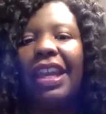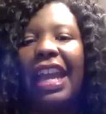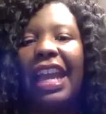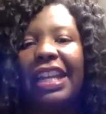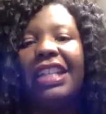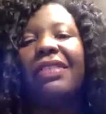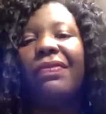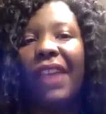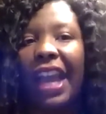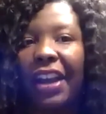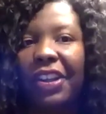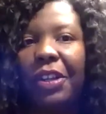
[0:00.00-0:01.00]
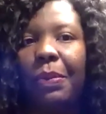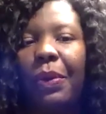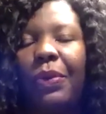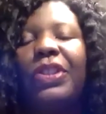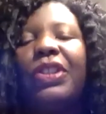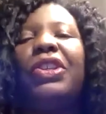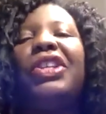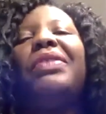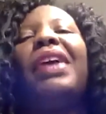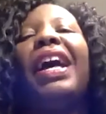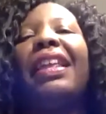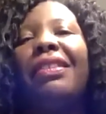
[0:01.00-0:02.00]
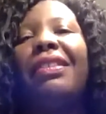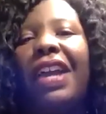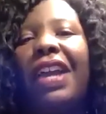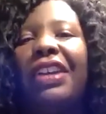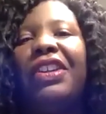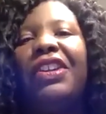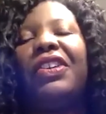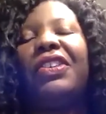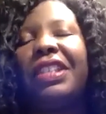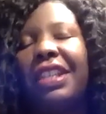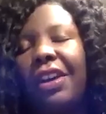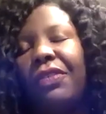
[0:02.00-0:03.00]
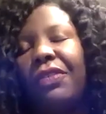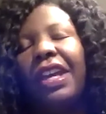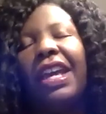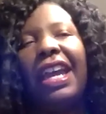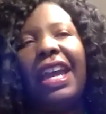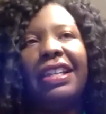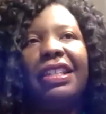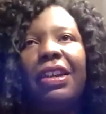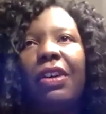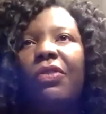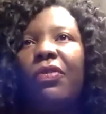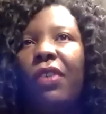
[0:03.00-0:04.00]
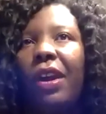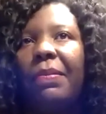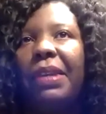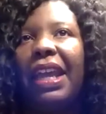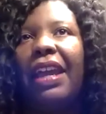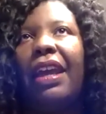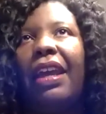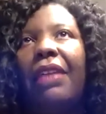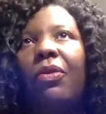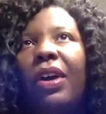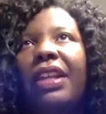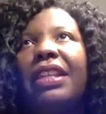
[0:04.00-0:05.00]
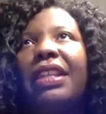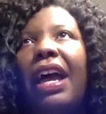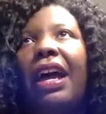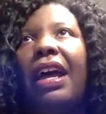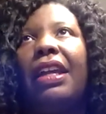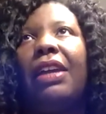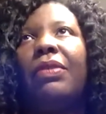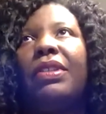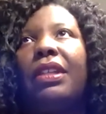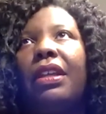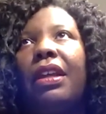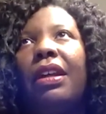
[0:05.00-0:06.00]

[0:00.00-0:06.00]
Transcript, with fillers: and it's valuable so you have to value yourself and so from that once i it was